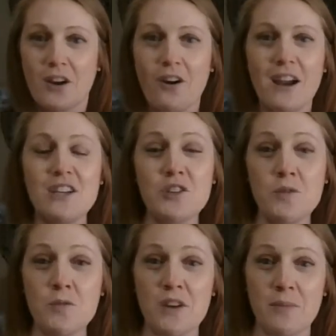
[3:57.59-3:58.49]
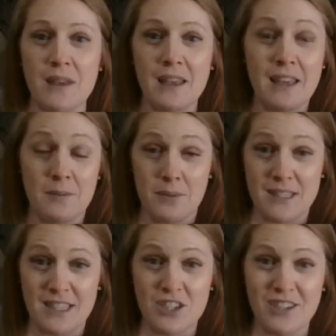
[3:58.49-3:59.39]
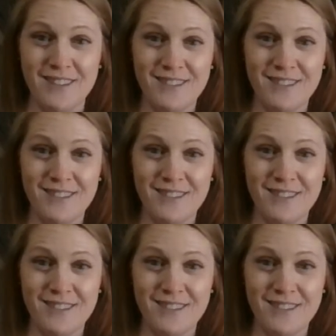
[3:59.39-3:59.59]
All right, do it with me. Get in position.